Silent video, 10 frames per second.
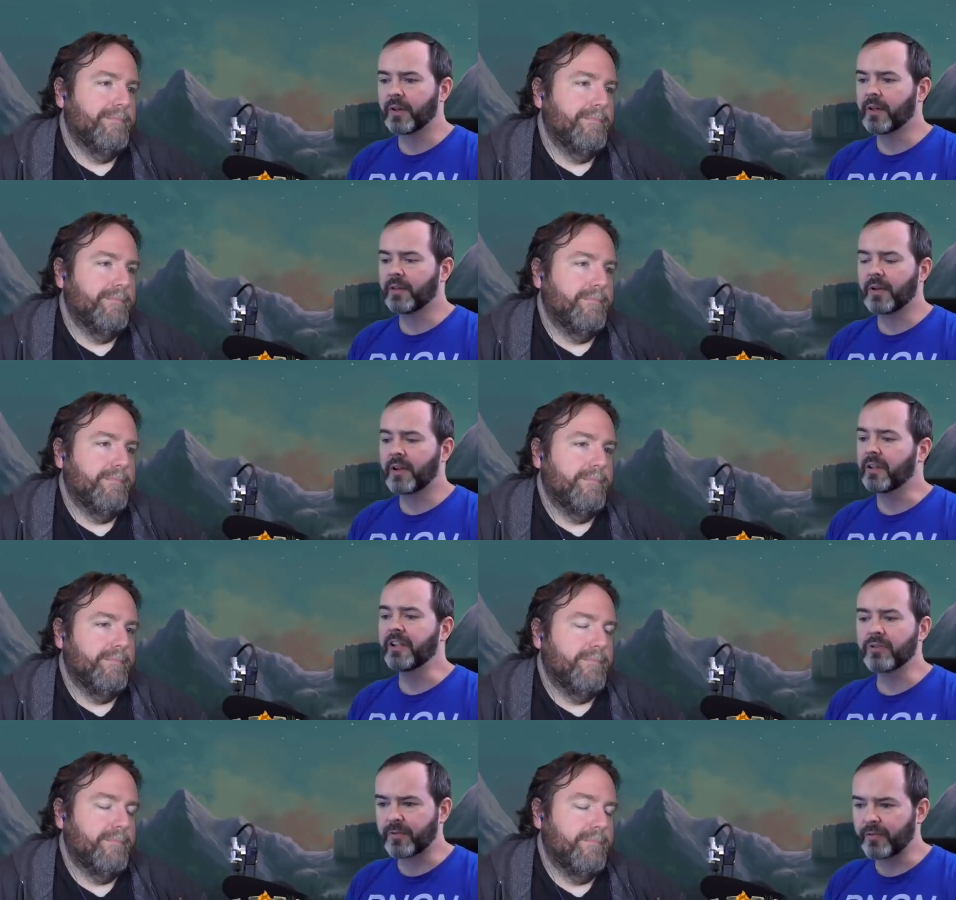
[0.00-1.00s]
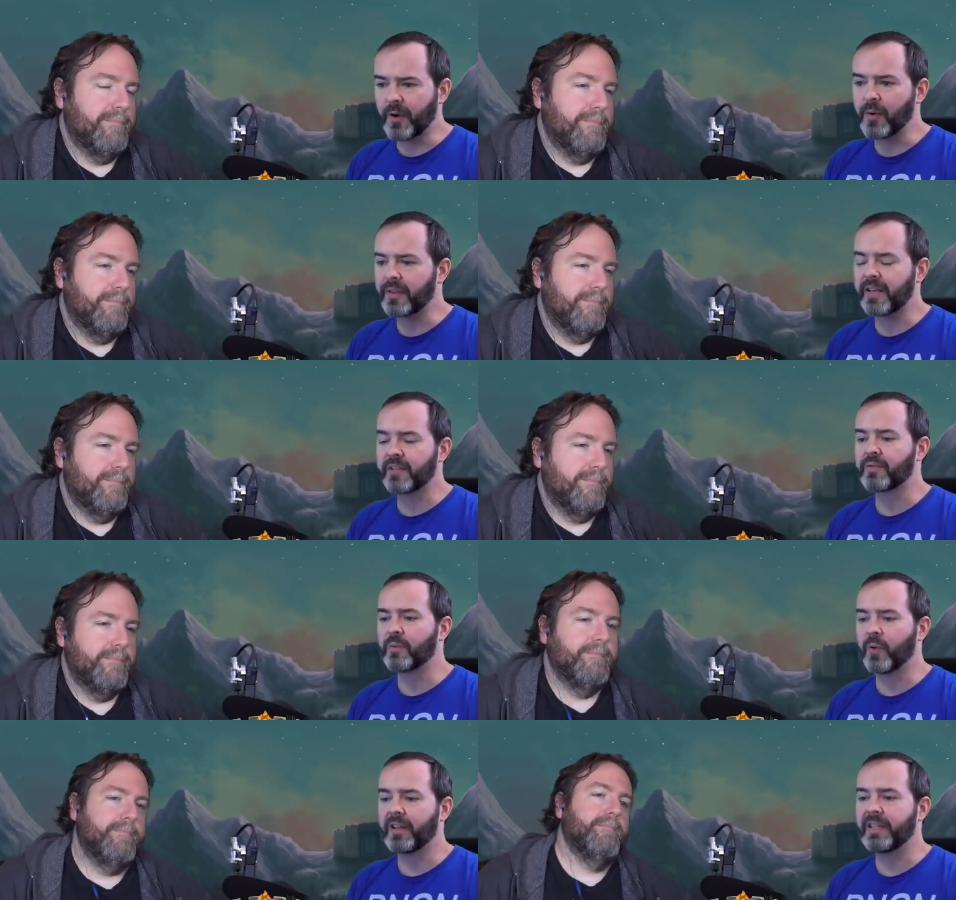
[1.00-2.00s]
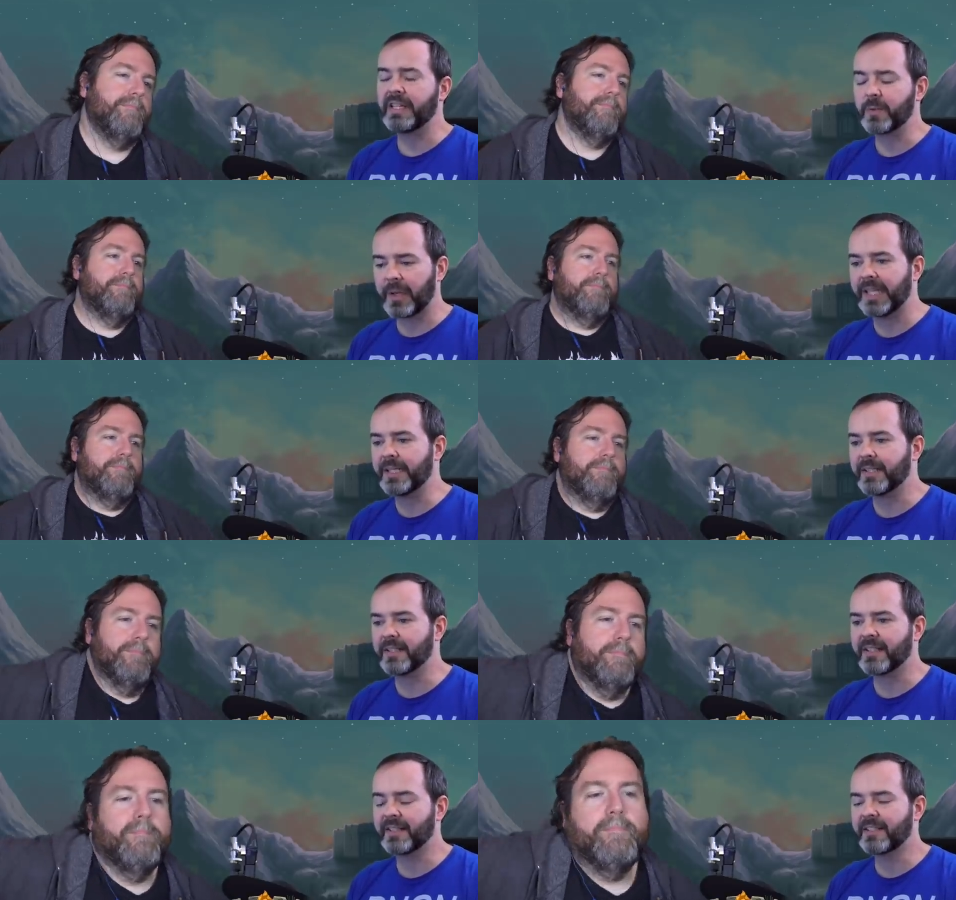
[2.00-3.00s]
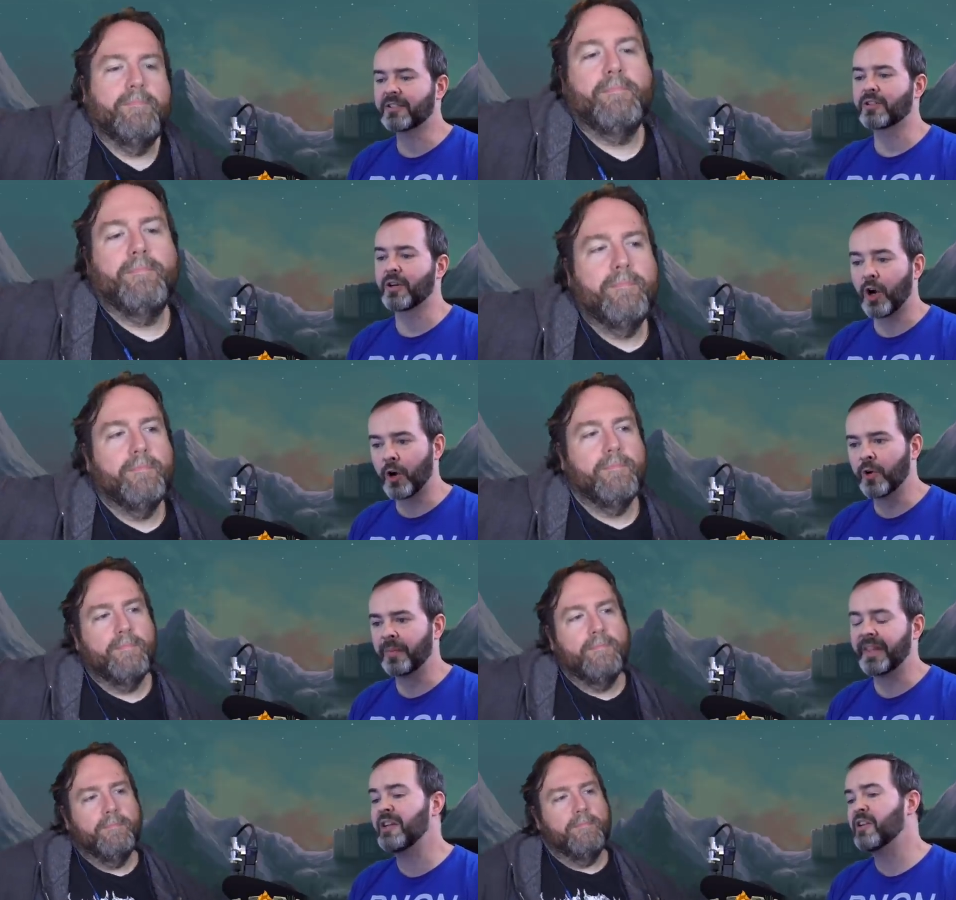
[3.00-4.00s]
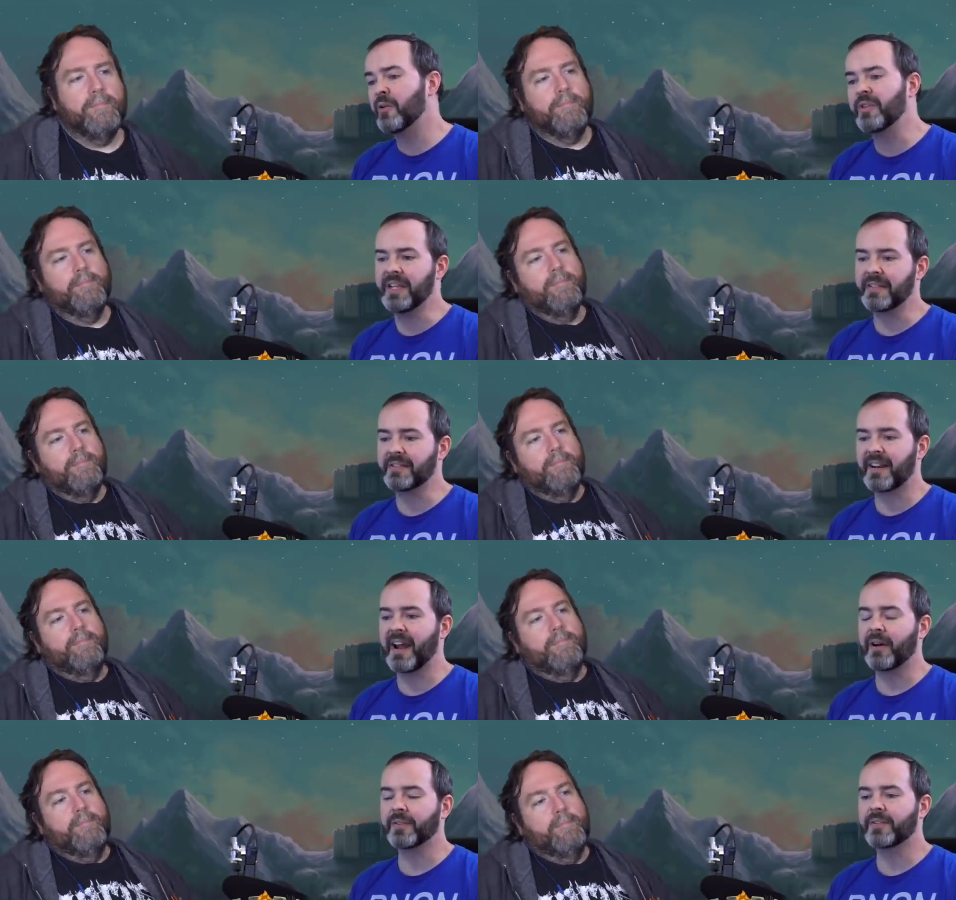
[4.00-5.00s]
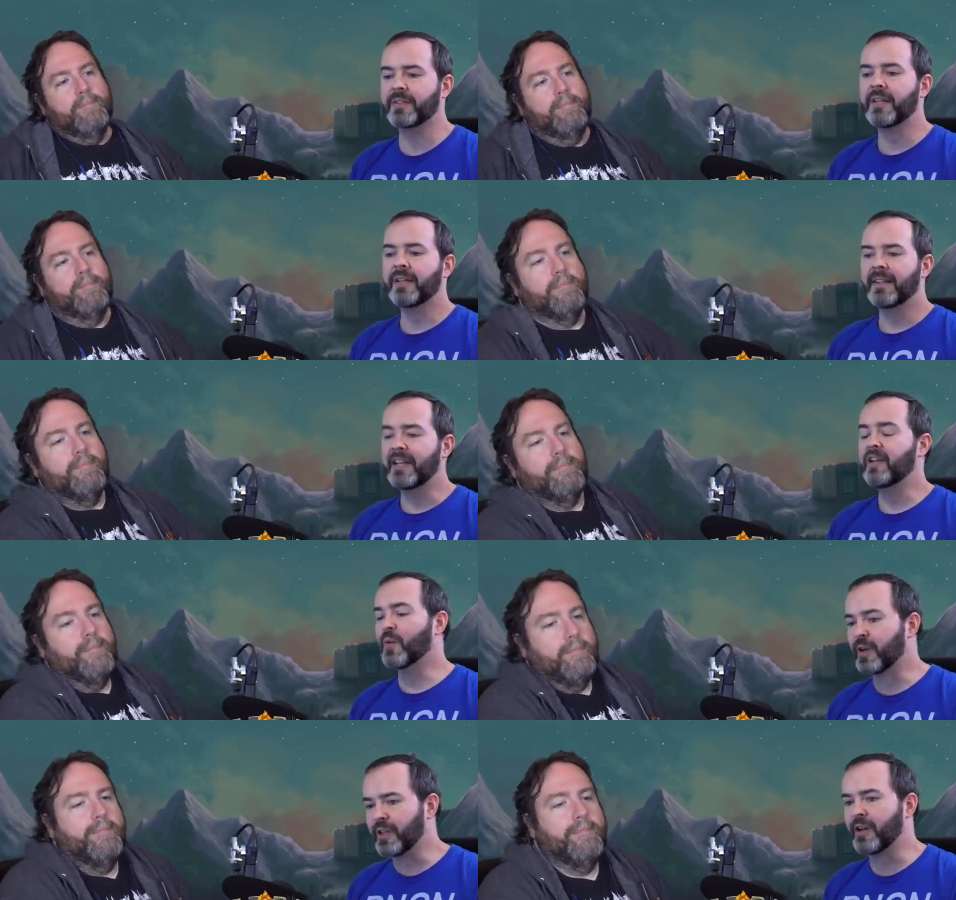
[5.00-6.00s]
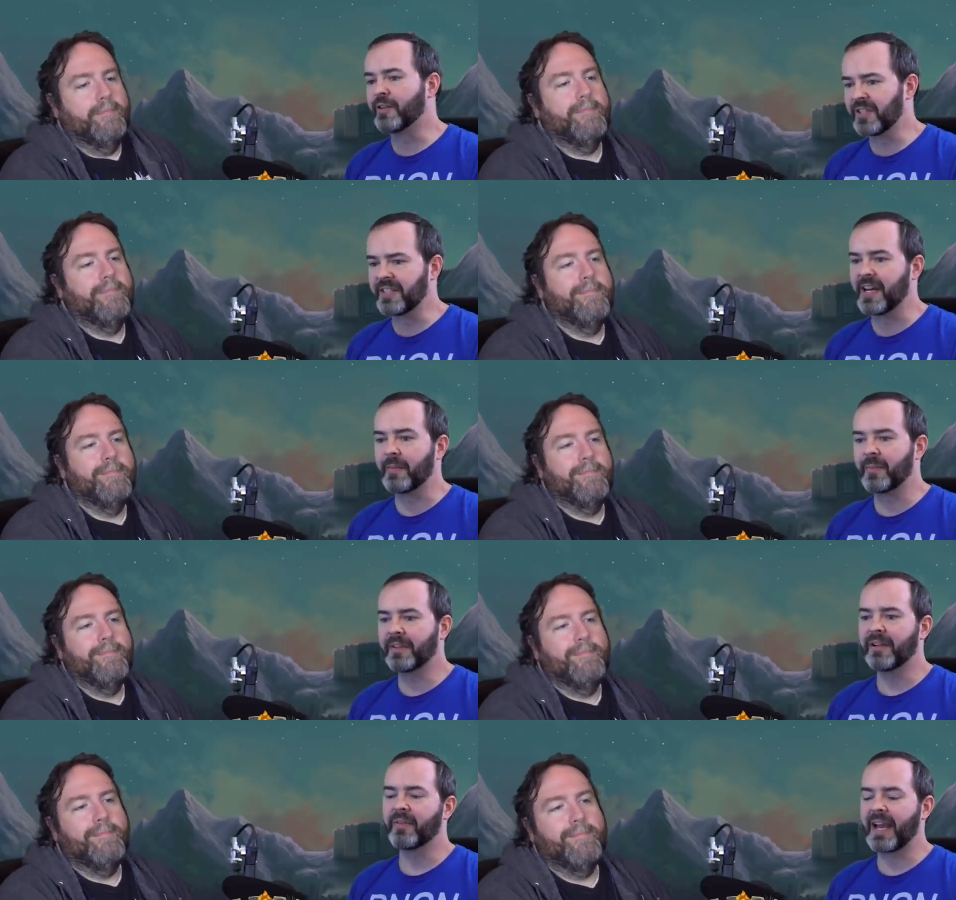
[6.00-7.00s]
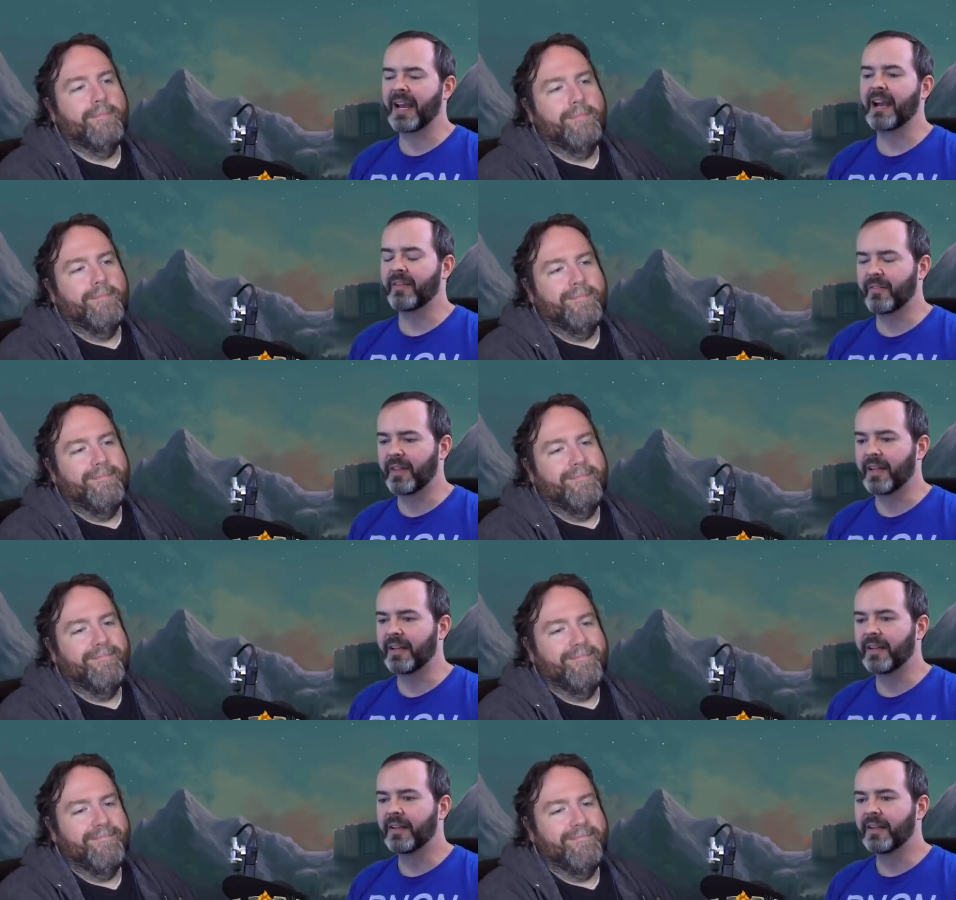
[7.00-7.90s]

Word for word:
Speaker 1: a, a, lizard folk that is from one of these places, and this is their home, and they know the ins and outs. They know where you don't step, you know, that kind of thing.